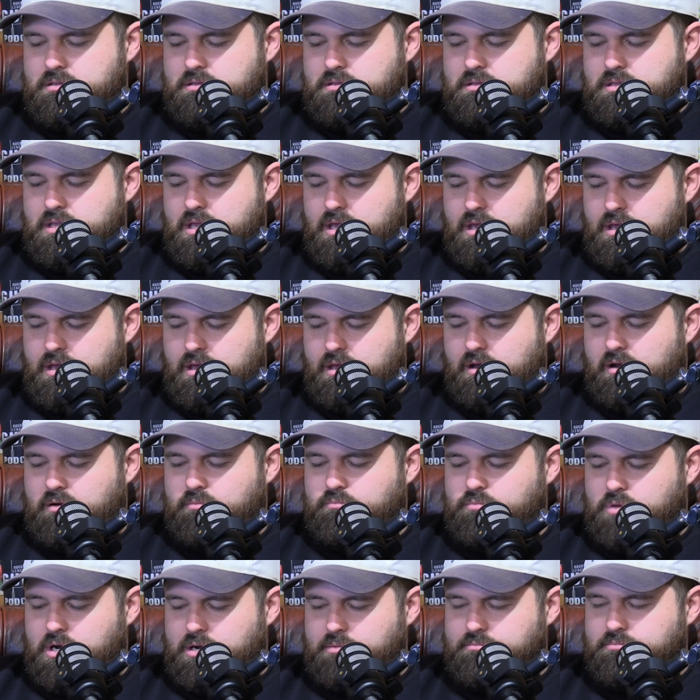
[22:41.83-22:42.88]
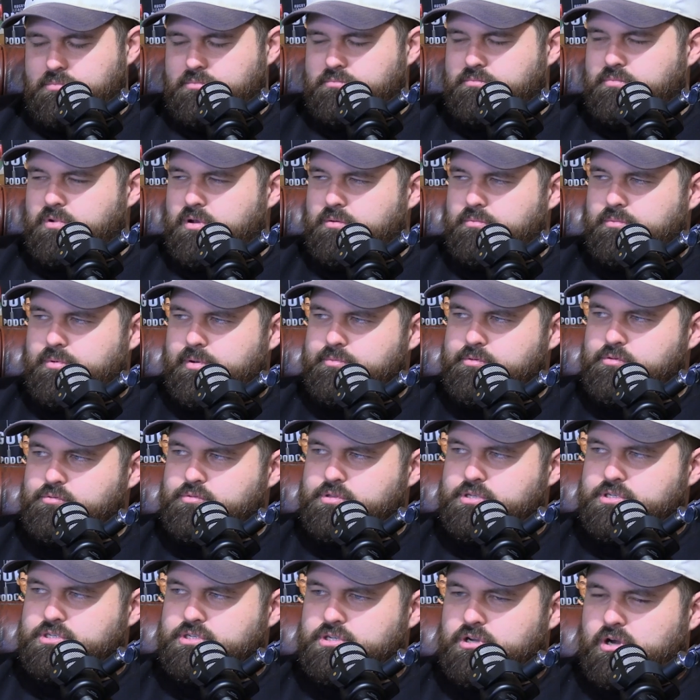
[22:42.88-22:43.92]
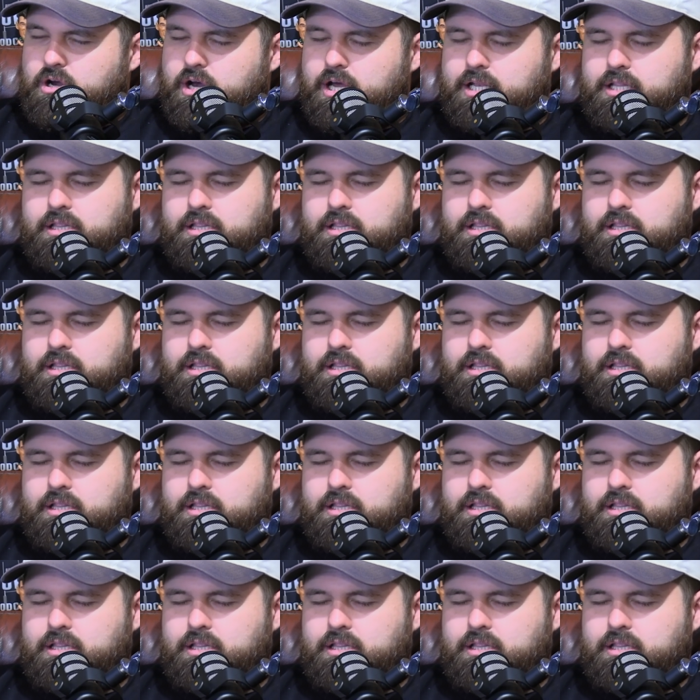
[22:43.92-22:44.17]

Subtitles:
Yeah, I'm happy with the side.